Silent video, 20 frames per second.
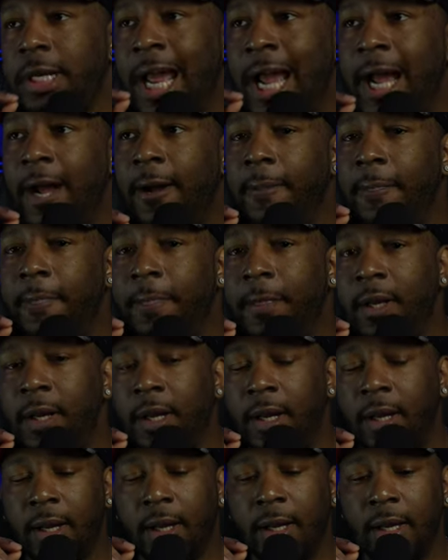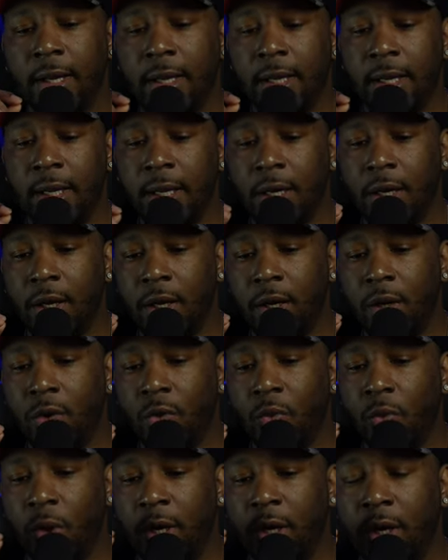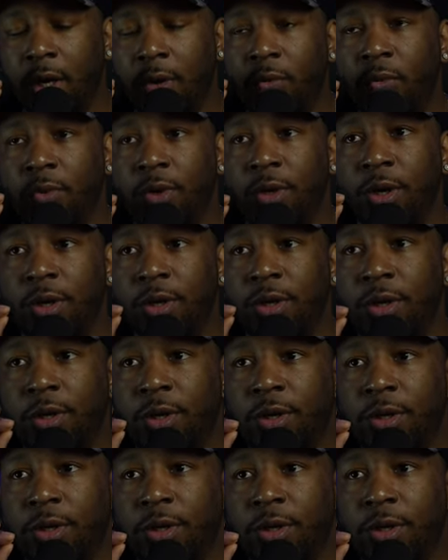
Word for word: now, one of the the,